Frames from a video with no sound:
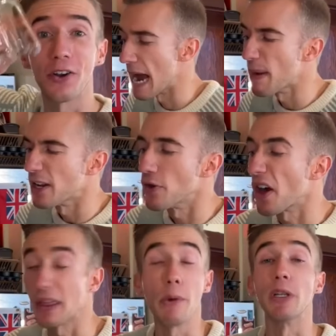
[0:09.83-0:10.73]
I bet you
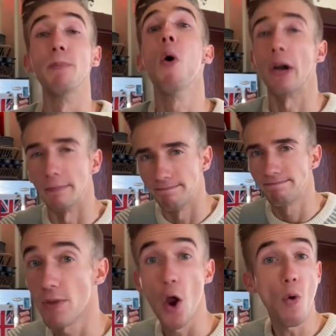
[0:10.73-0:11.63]
thought there was more.
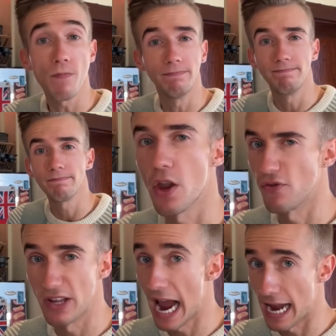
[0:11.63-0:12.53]
Nope,
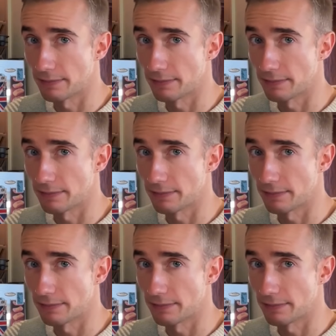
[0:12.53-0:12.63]
there's not.